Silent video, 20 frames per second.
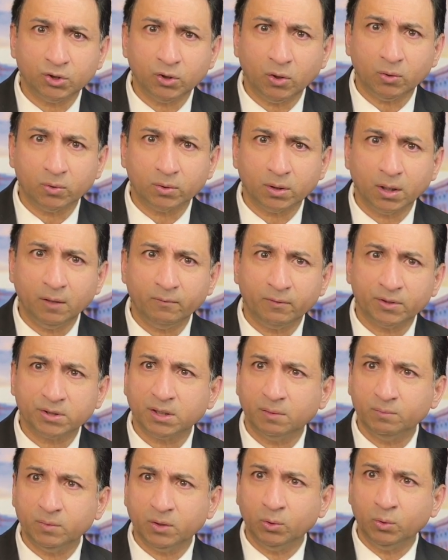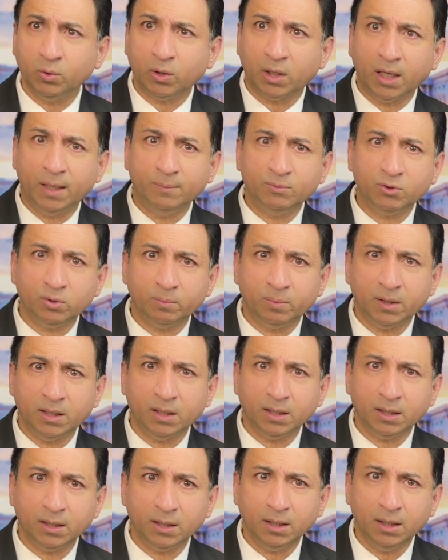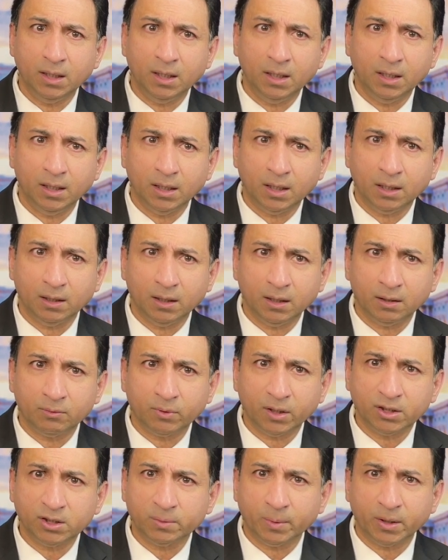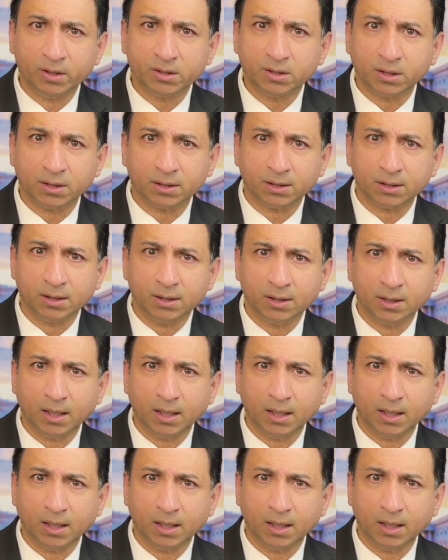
joke for someone who claims to be a rich person.